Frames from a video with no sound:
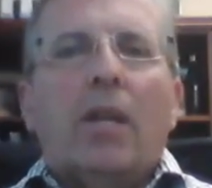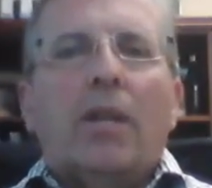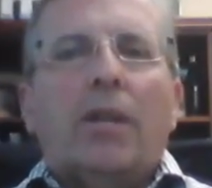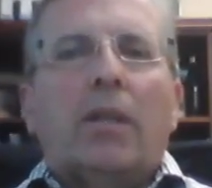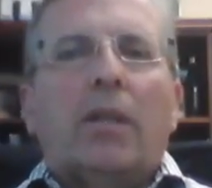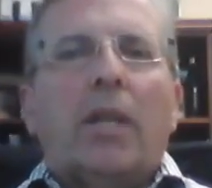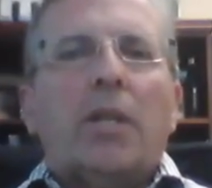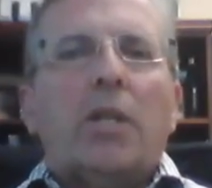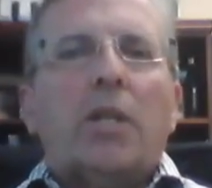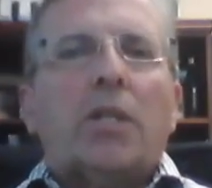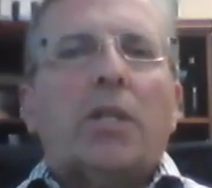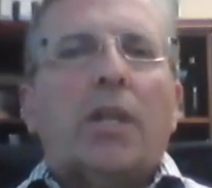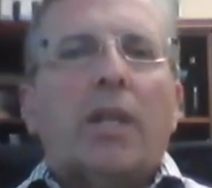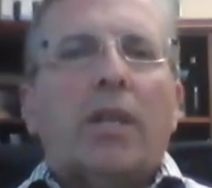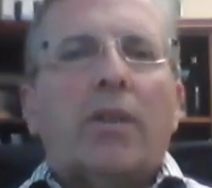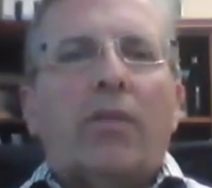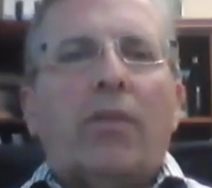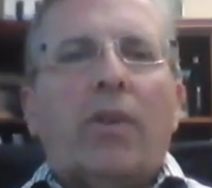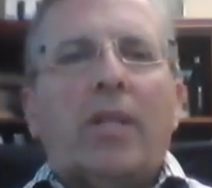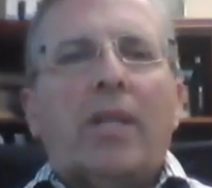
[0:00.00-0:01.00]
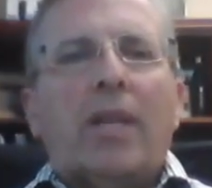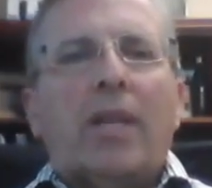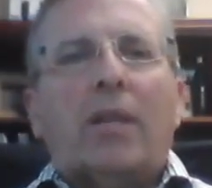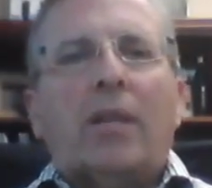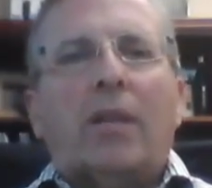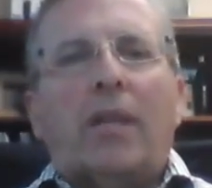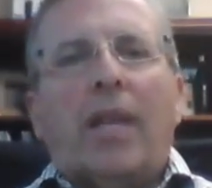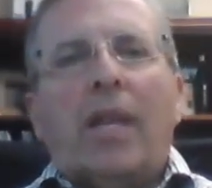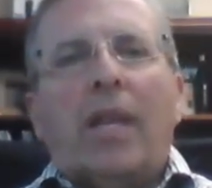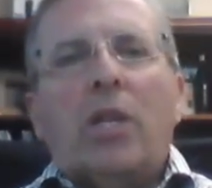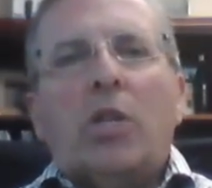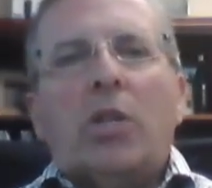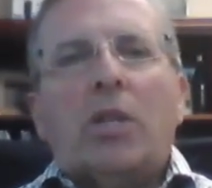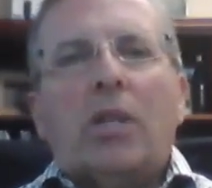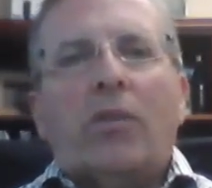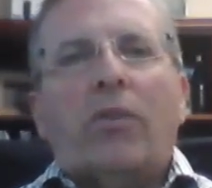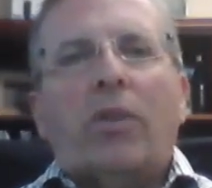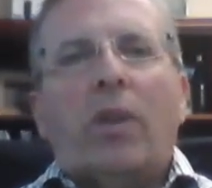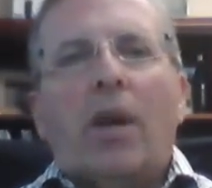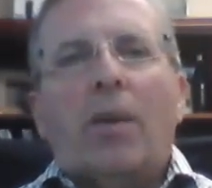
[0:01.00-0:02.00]
the legislative
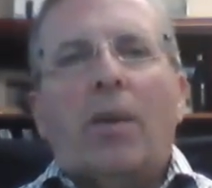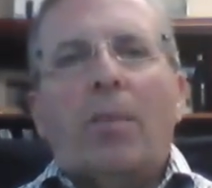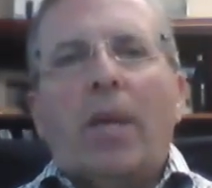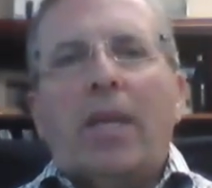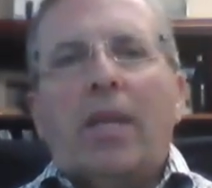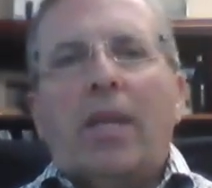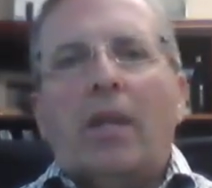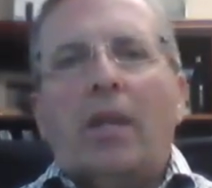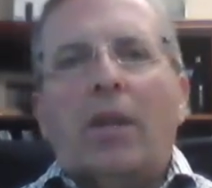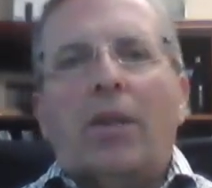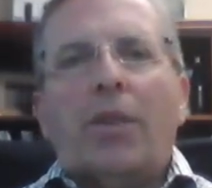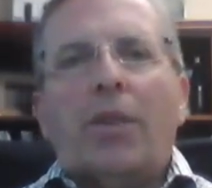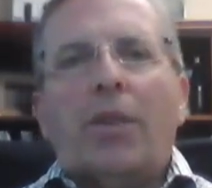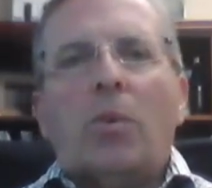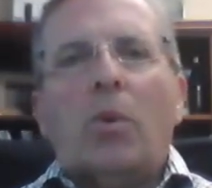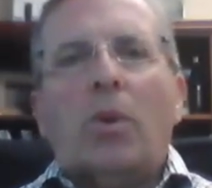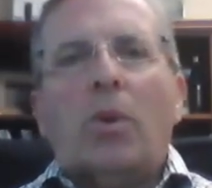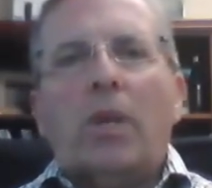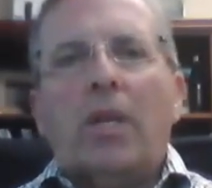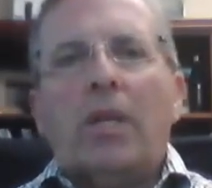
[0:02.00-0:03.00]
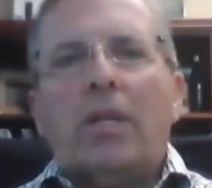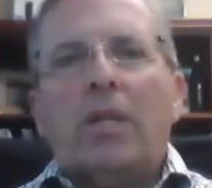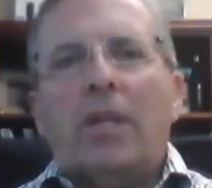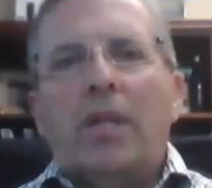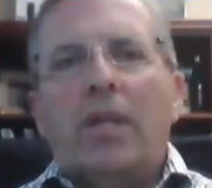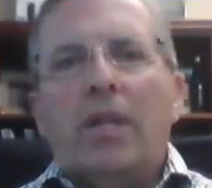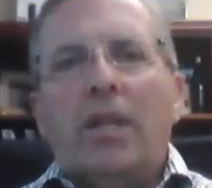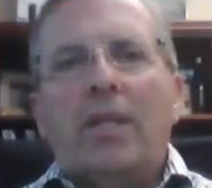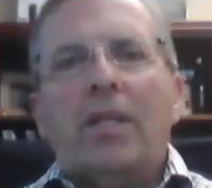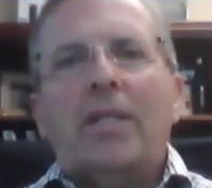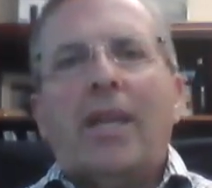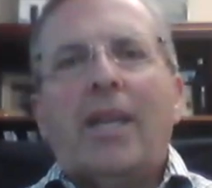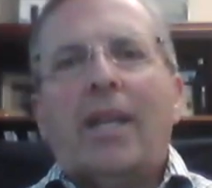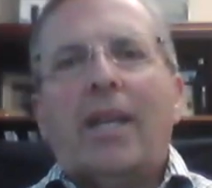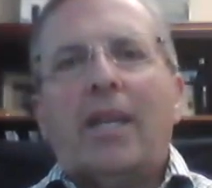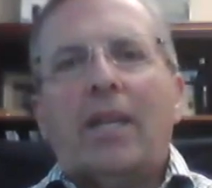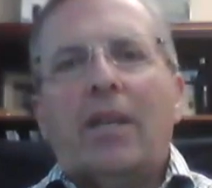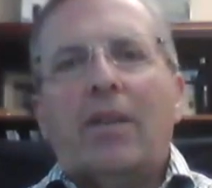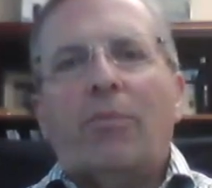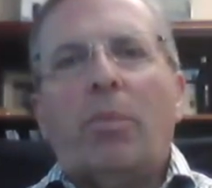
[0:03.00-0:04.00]
delegation of lawmaking authority to the
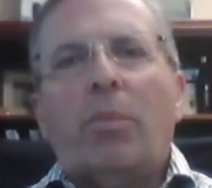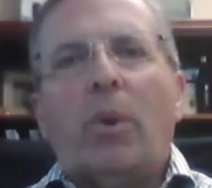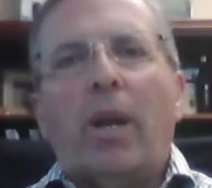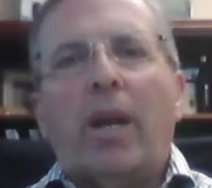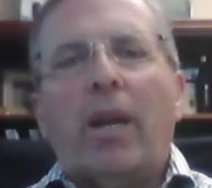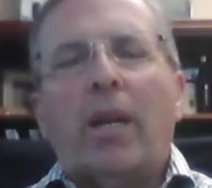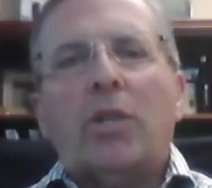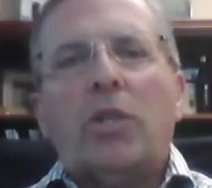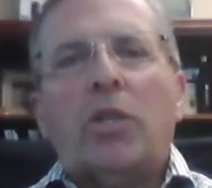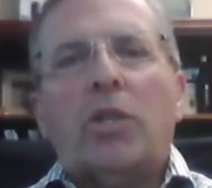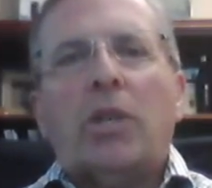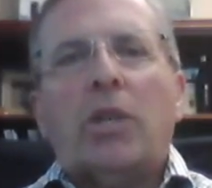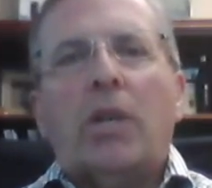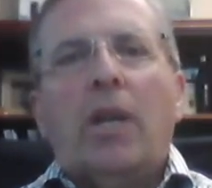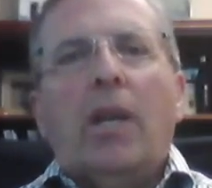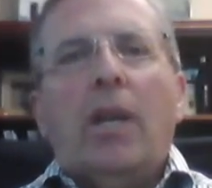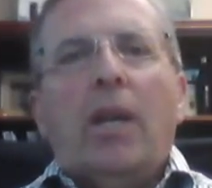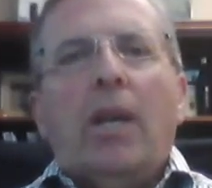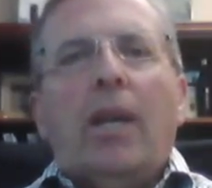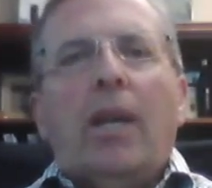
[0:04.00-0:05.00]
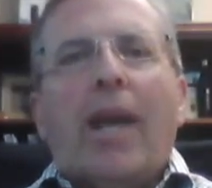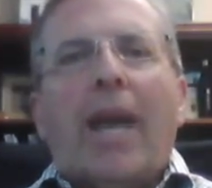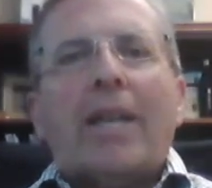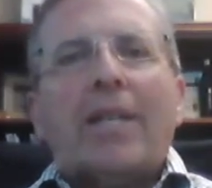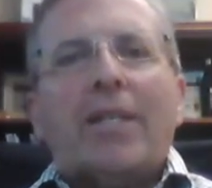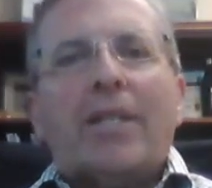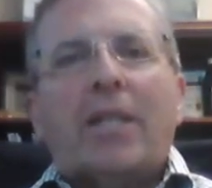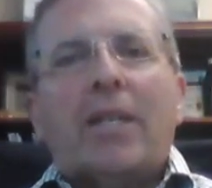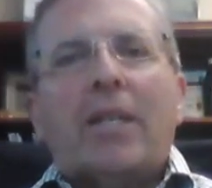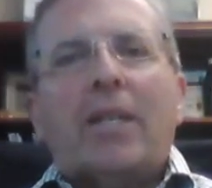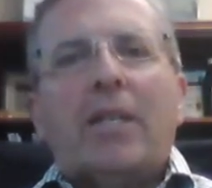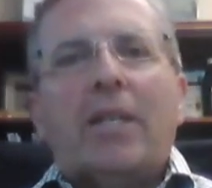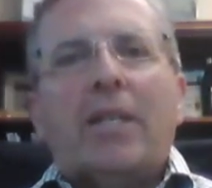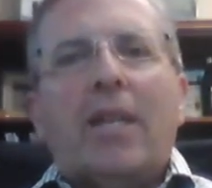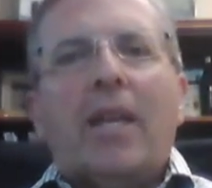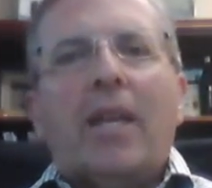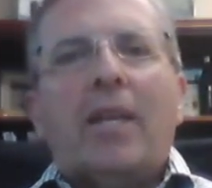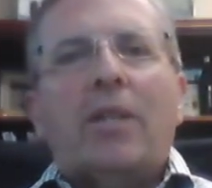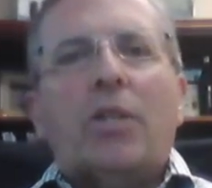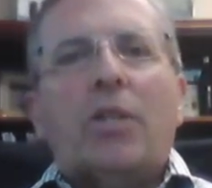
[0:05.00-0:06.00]
executive branch has to
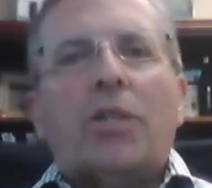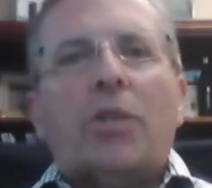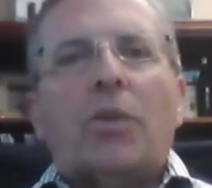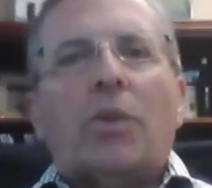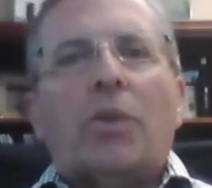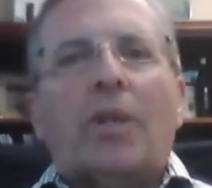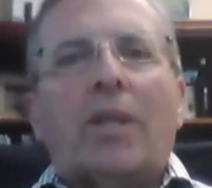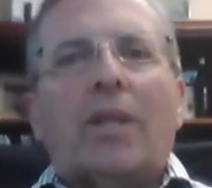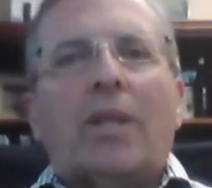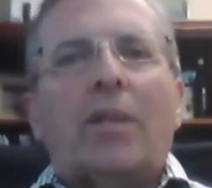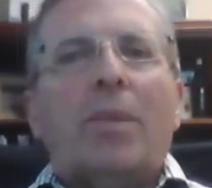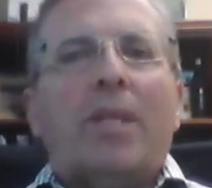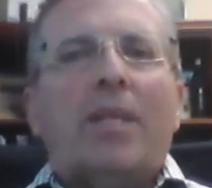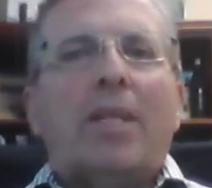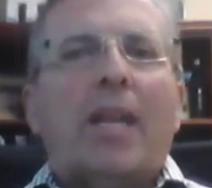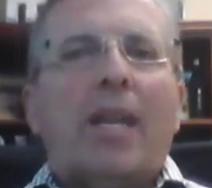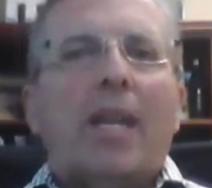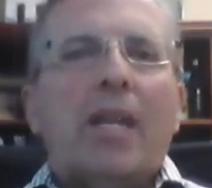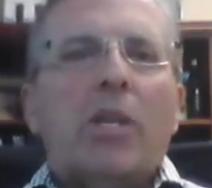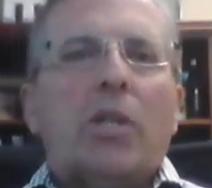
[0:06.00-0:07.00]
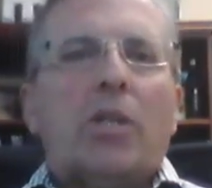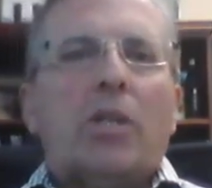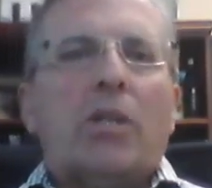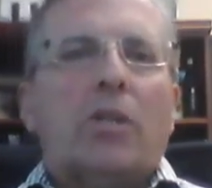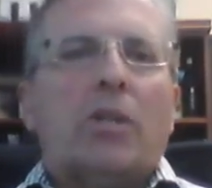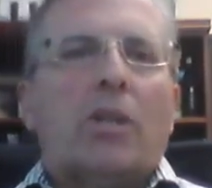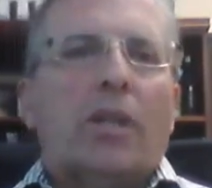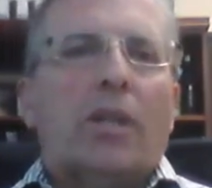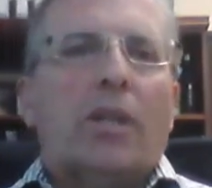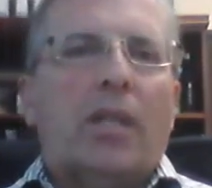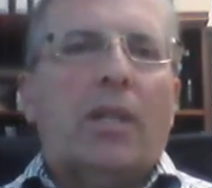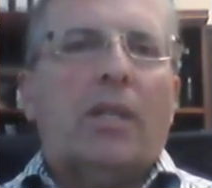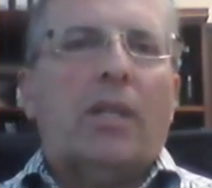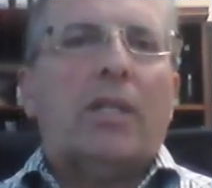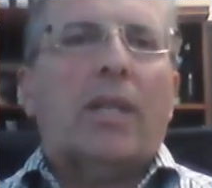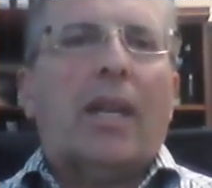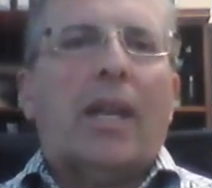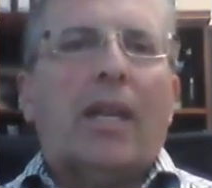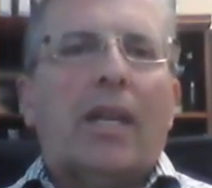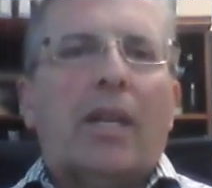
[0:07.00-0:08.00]
contain certain limitations on the
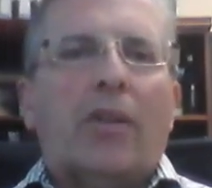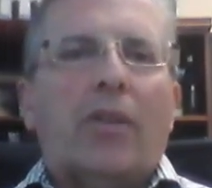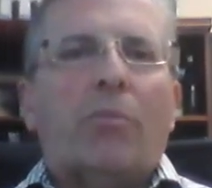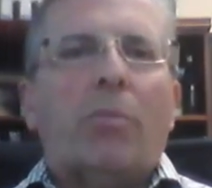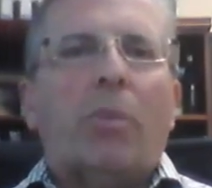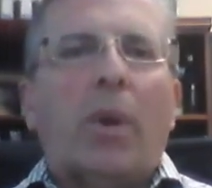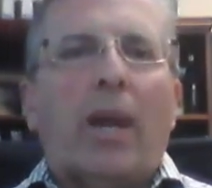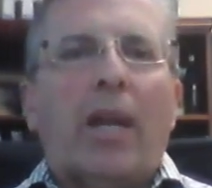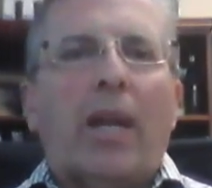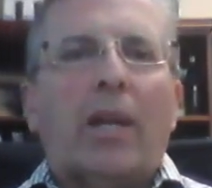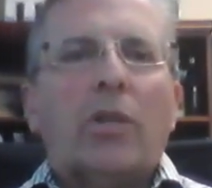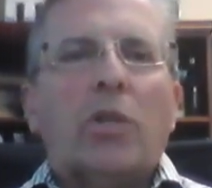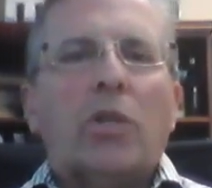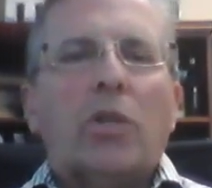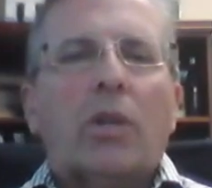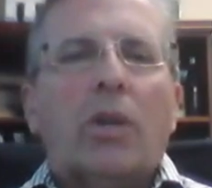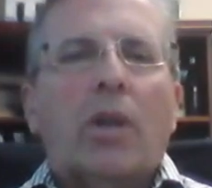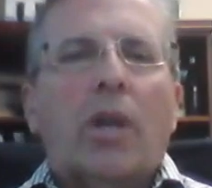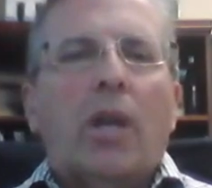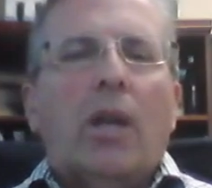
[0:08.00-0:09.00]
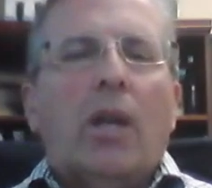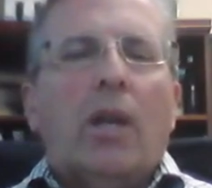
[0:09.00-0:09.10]
executive branch